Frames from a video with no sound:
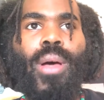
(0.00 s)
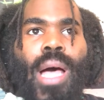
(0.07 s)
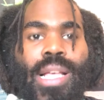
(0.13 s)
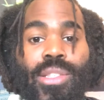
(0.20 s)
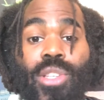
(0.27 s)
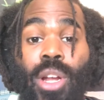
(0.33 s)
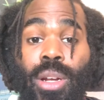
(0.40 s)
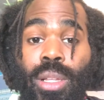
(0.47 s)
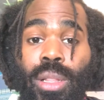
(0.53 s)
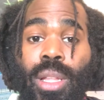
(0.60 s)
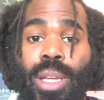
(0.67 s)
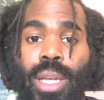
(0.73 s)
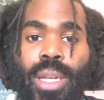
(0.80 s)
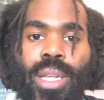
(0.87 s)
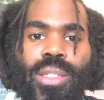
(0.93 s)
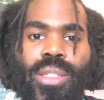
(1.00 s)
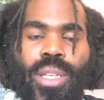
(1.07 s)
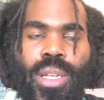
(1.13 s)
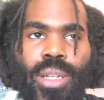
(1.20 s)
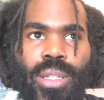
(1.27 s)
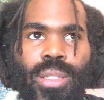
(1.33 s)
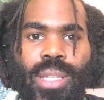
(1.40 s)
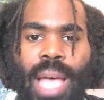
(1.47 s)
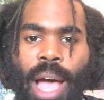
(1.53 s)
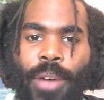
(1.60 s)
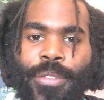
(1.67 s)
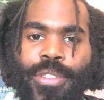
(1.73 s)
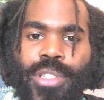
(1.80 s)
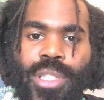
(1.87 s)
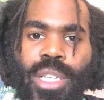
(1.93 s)
I started looking into
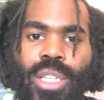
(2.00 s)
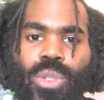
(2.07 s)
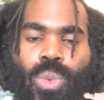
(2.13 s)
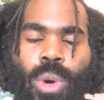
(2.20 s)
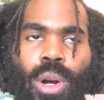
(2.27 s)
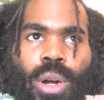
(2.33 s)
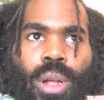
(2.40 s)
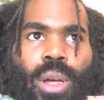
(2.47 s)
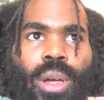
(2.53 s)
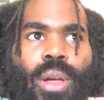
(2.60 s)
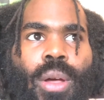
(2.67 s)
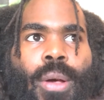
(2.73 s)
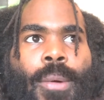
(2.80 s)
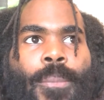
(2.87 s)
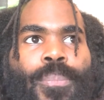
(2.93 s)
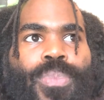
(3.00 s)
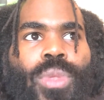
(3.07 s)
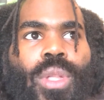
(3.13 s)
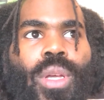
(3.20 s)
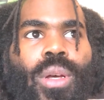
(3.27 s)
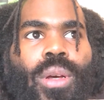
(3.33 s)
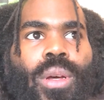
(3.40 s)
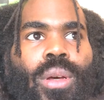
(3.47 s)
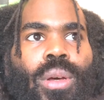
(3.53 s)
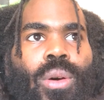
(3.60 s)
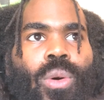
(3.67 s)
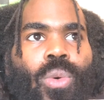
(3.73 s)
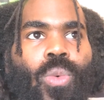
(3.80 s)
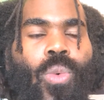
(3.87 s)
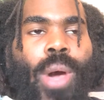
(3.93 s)
Tao Physique's work
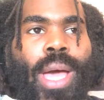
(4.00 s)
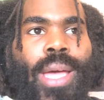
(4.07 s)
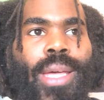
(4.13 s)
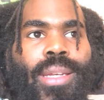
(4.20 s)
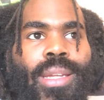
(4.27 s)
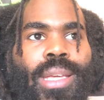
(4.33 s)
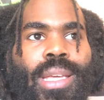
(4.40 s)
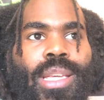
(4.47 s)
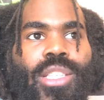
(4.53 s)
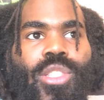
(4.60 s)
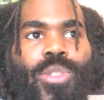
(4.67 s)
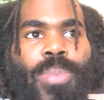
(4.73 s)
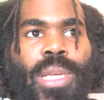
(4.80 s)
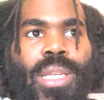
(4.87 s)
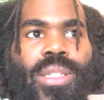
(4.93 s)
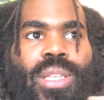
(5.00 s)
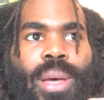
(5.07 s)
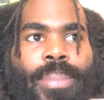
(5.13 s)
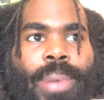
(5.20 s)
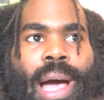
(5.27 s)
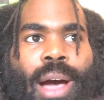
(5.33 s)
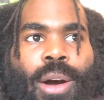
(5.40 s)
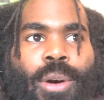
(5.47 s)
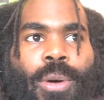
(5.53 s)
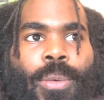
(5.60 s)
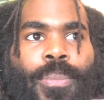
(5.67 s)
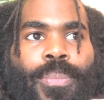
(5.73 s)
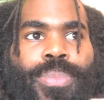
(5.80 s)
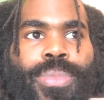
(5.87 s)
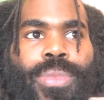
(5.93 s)
when he speaks about